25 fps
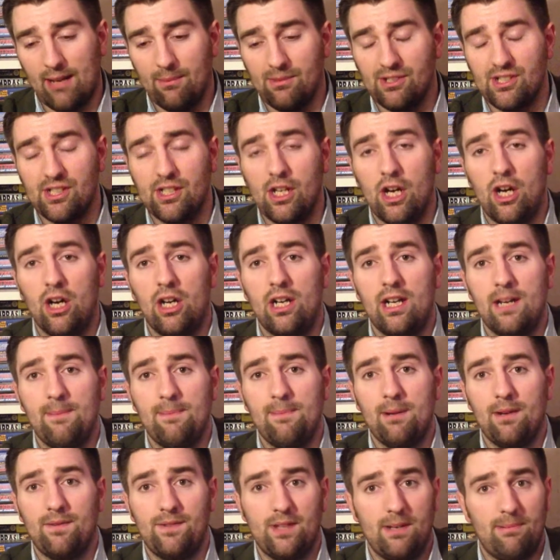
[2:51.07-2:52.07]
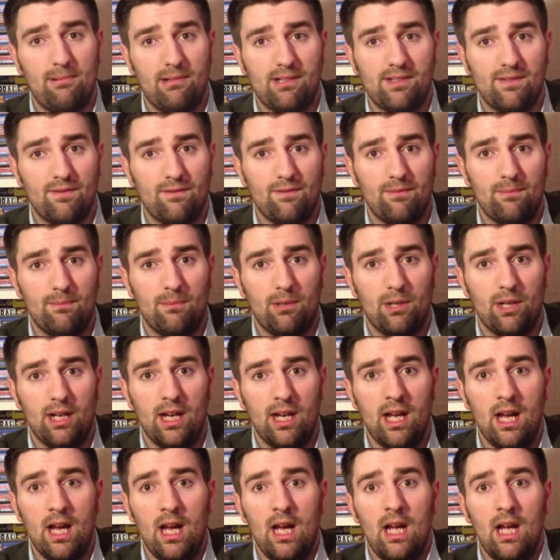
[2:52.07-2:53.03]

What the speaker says: It was an early birthday present from my